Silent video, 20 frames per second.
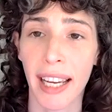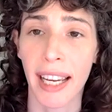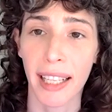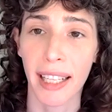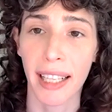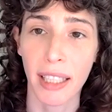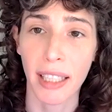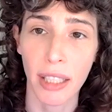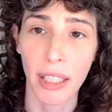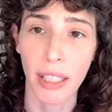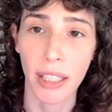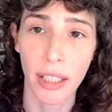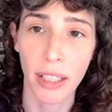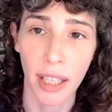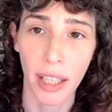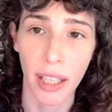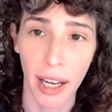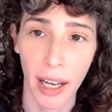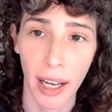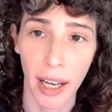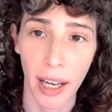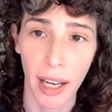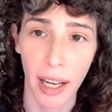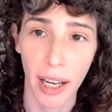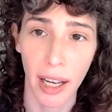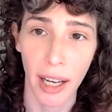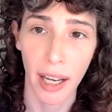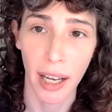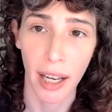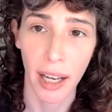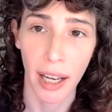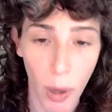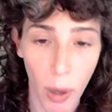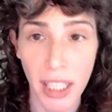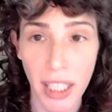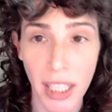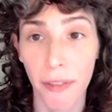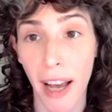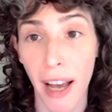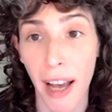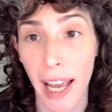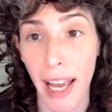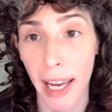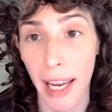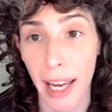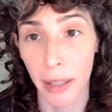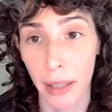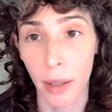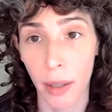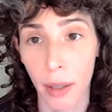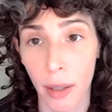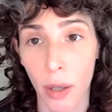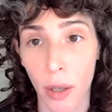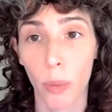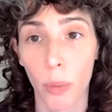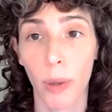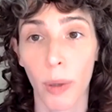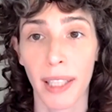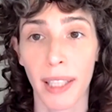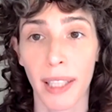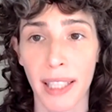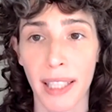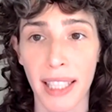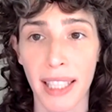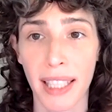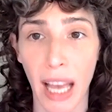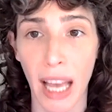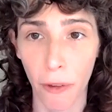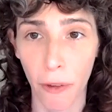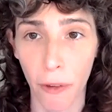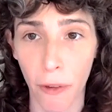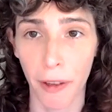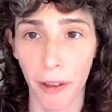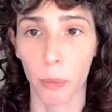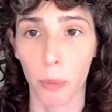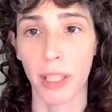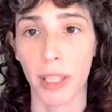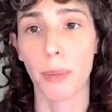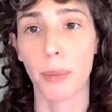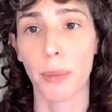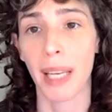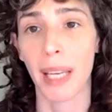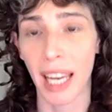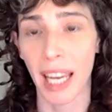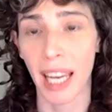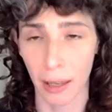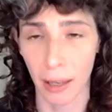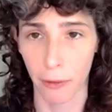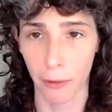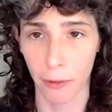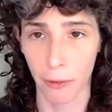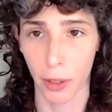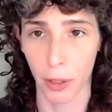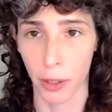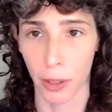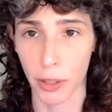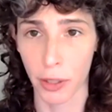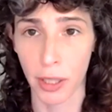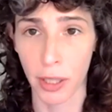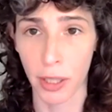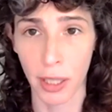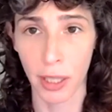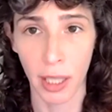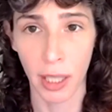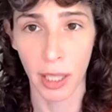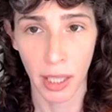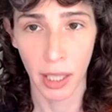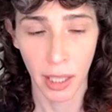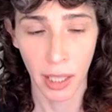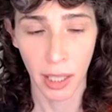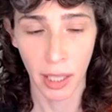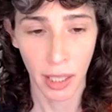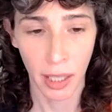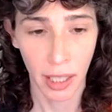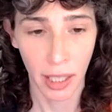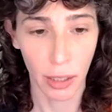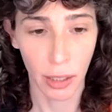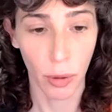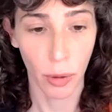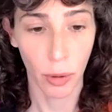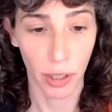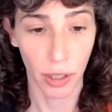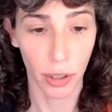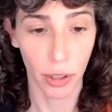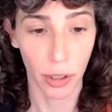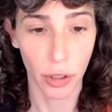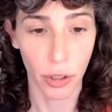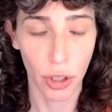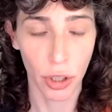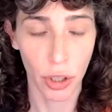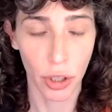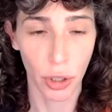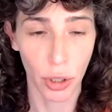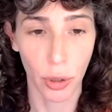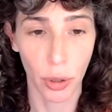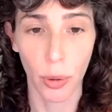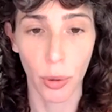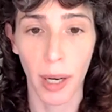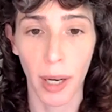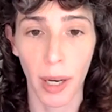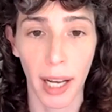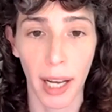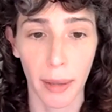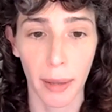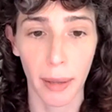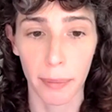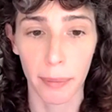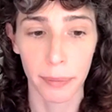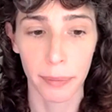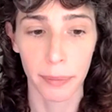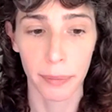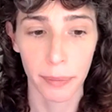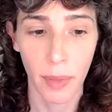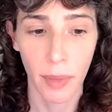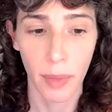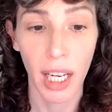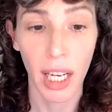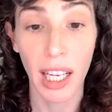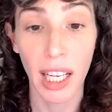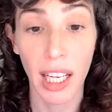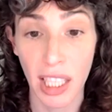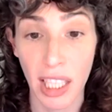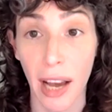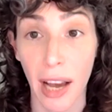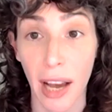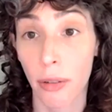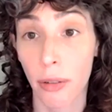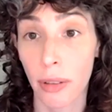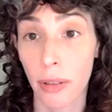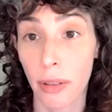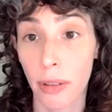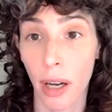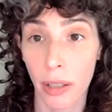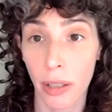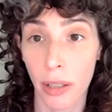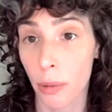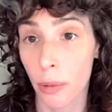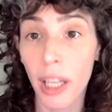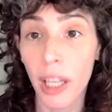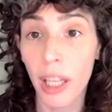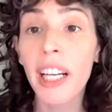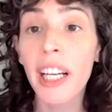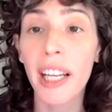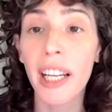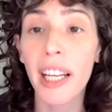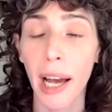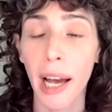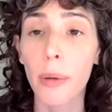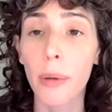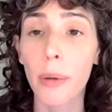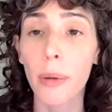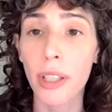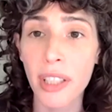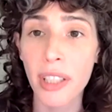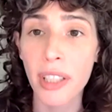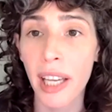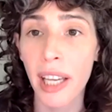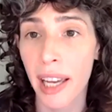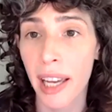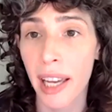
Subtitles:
and quantifying oneself and one's behaviors in order to cut down on your working hours